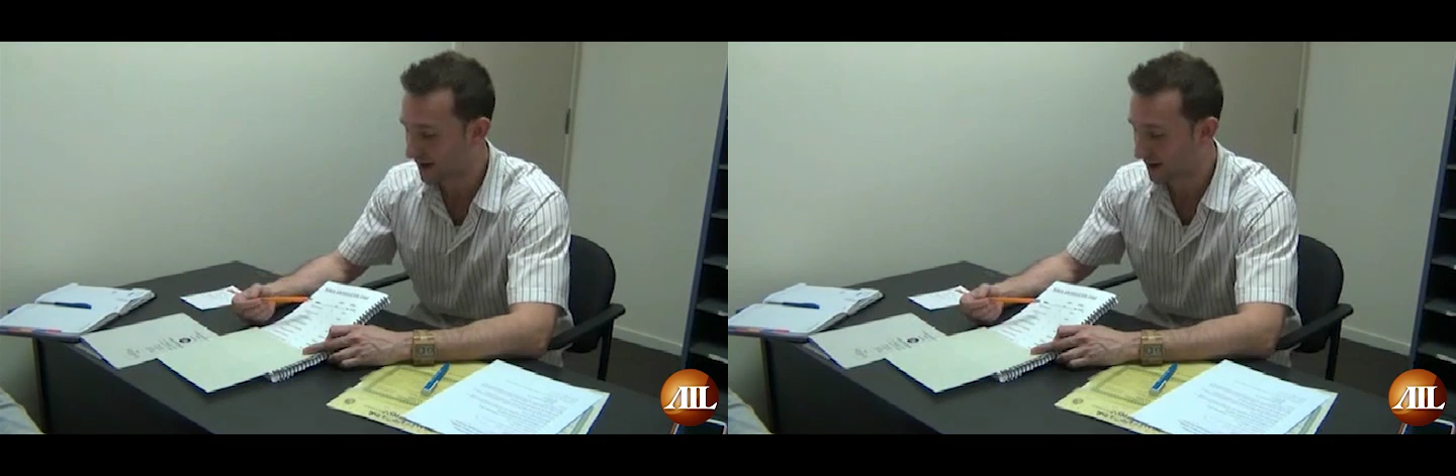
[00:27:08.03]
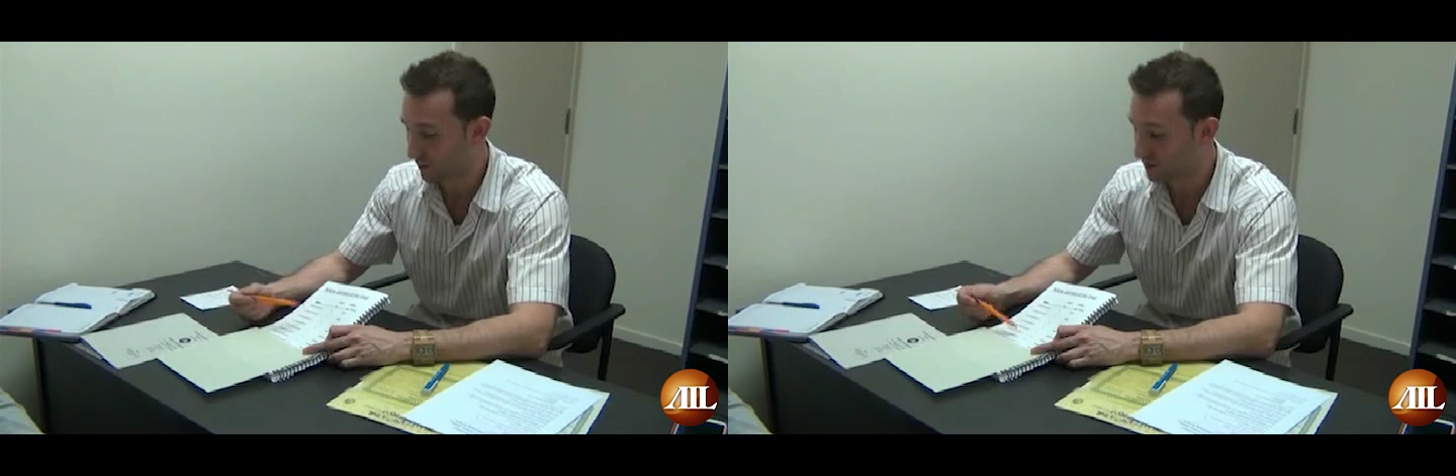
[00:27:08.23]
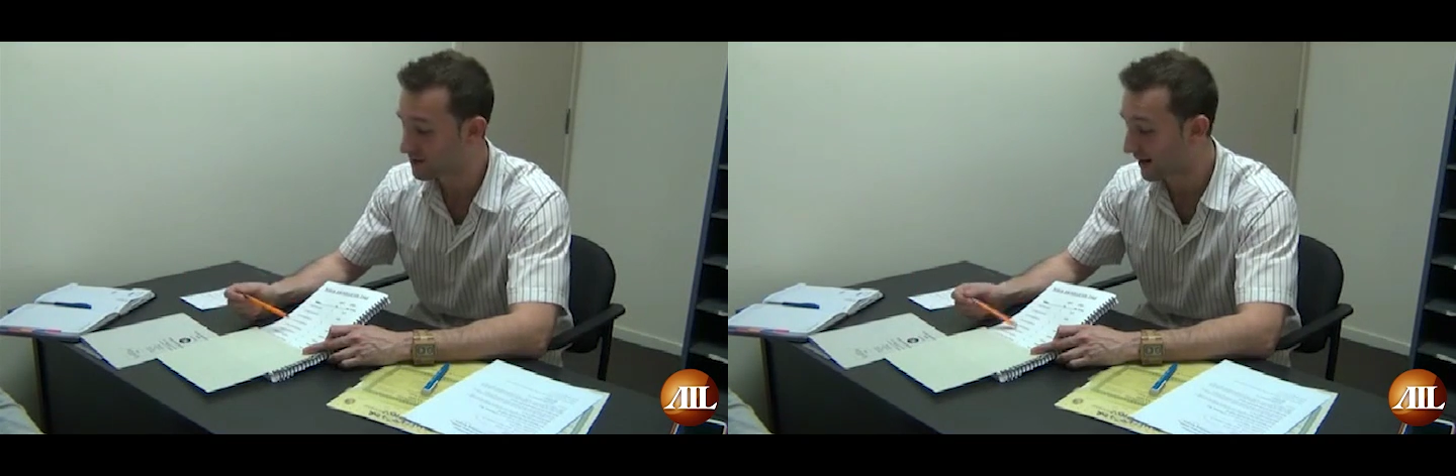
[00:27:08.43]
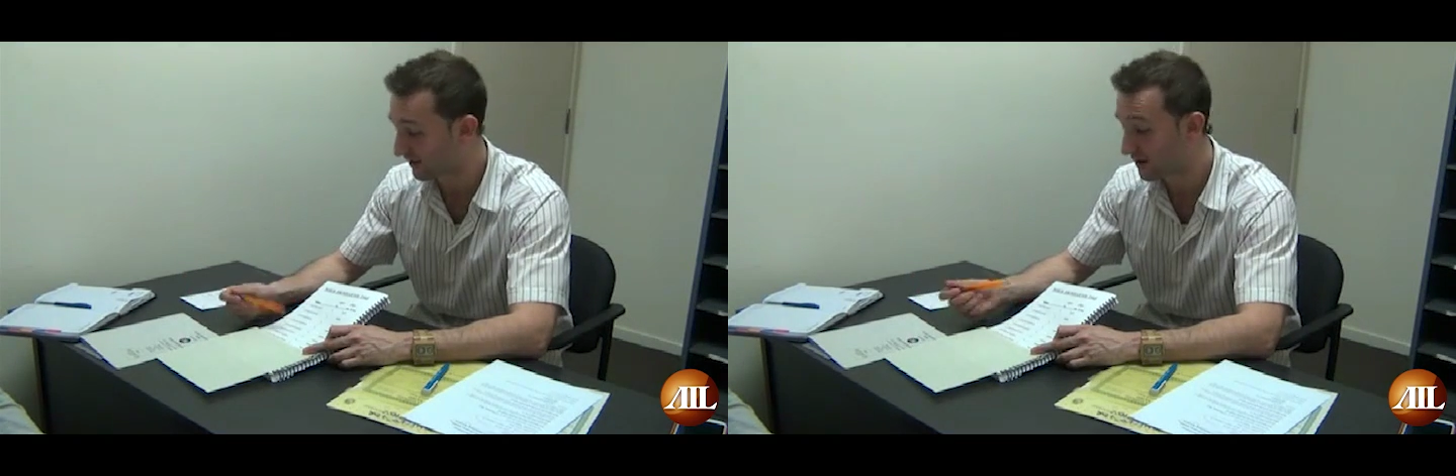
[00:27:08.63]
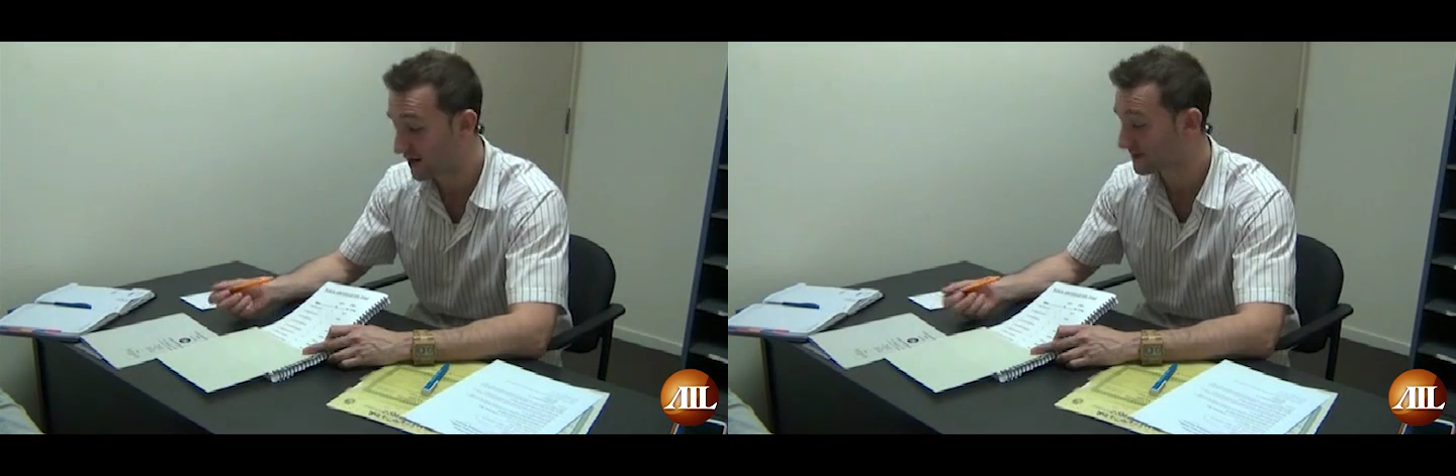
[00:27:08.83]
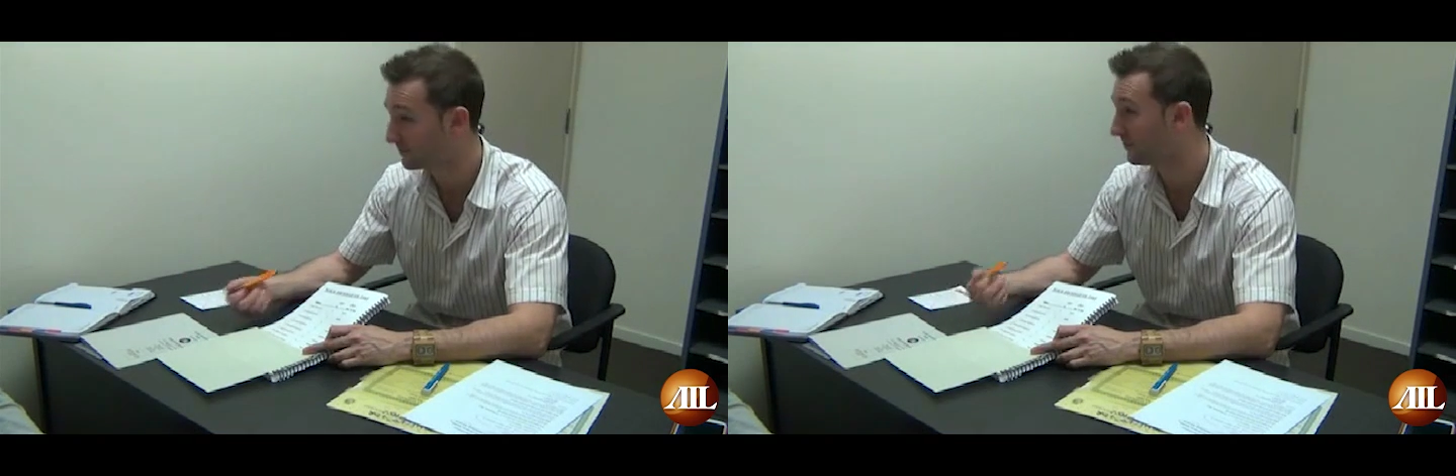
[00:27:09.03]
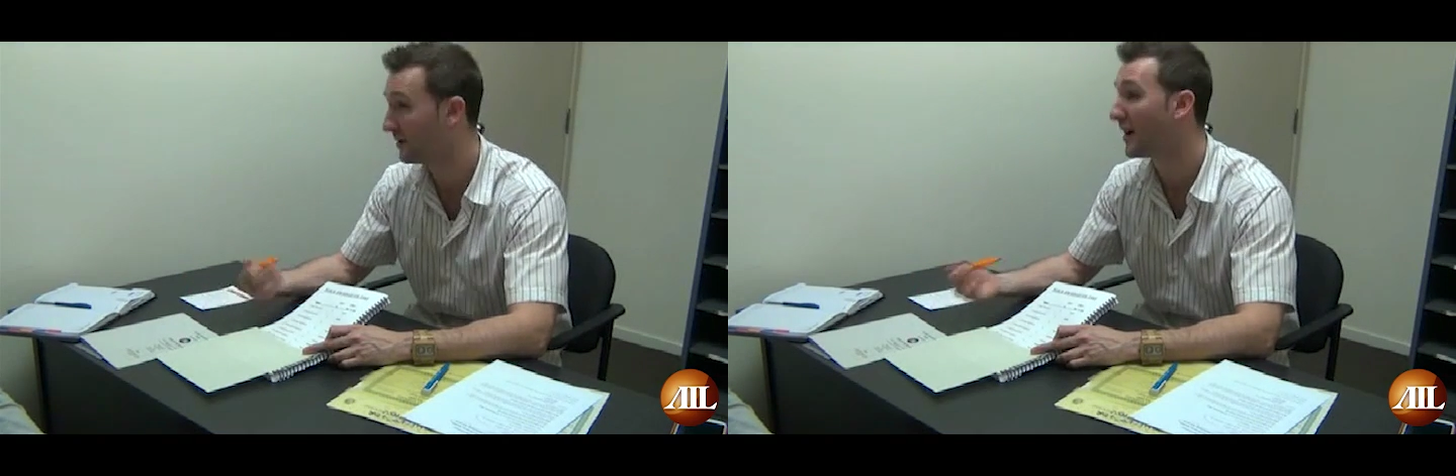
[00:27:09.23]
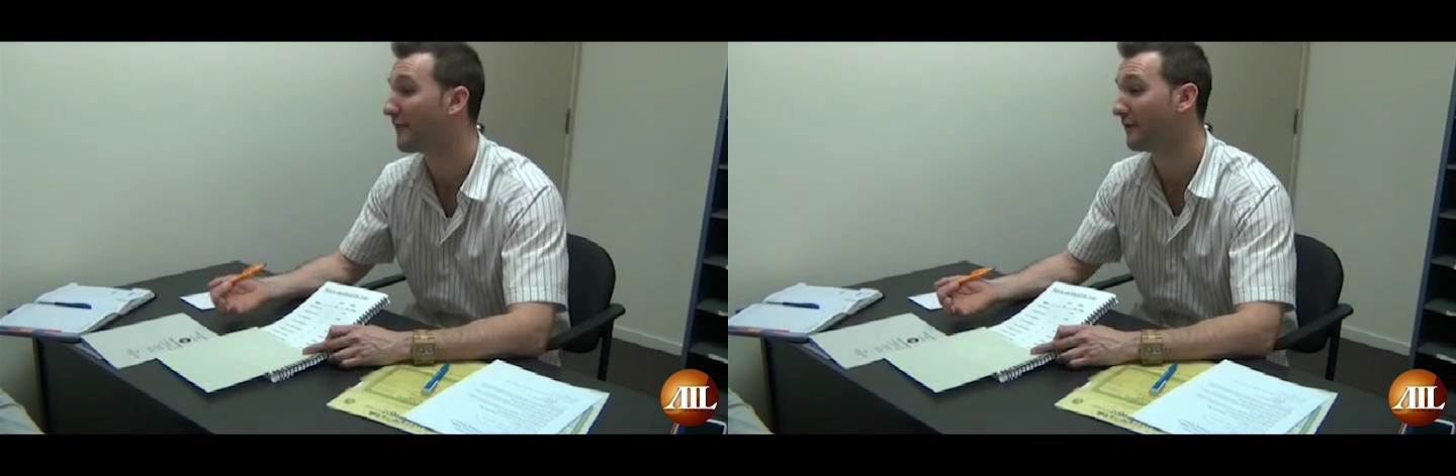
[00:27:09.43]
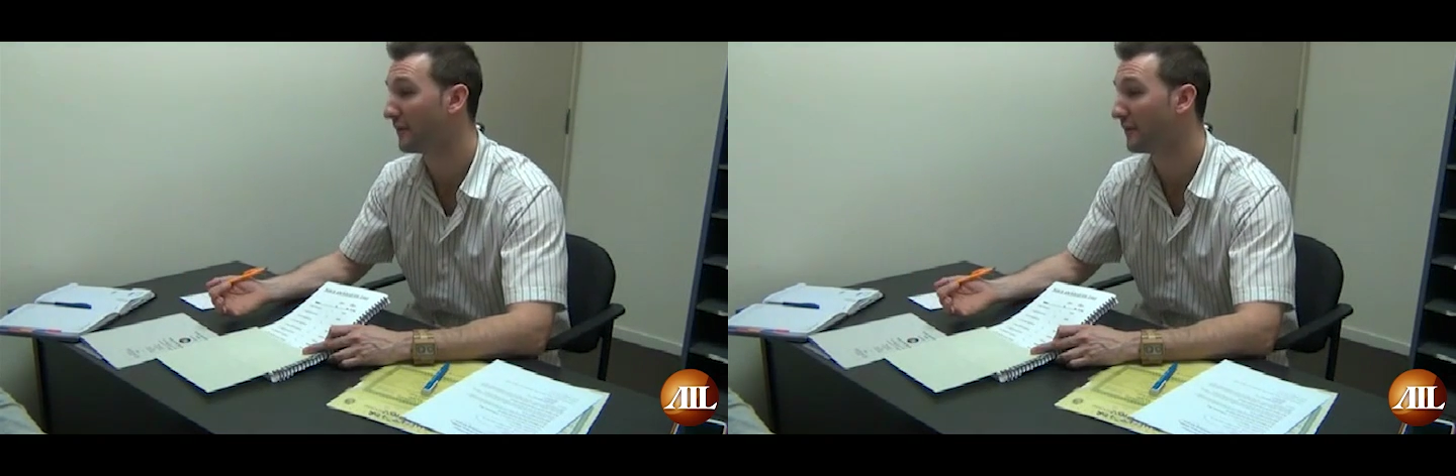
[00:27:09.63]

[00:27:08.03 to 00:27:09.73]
or you might go to hospital, but not